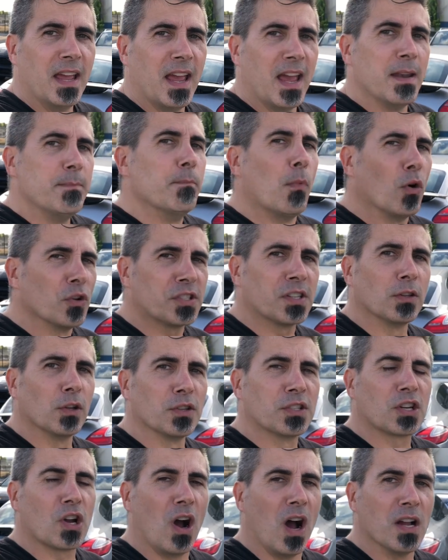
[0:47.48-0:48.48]
And most of
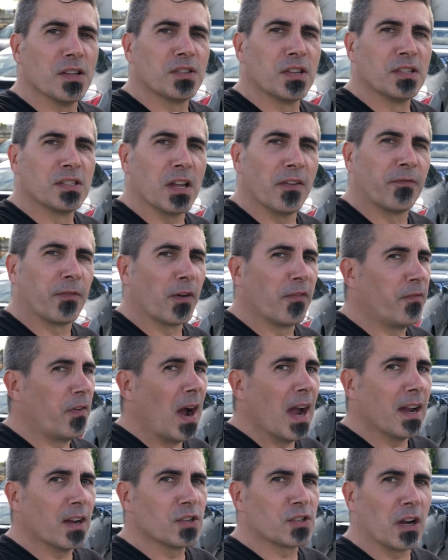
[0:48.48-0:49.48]
those causes for
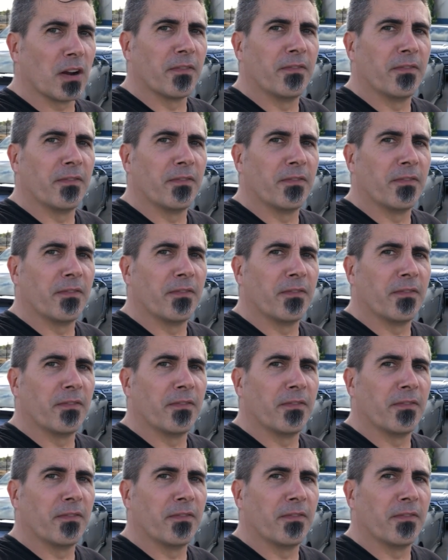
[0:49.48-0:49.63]
fires are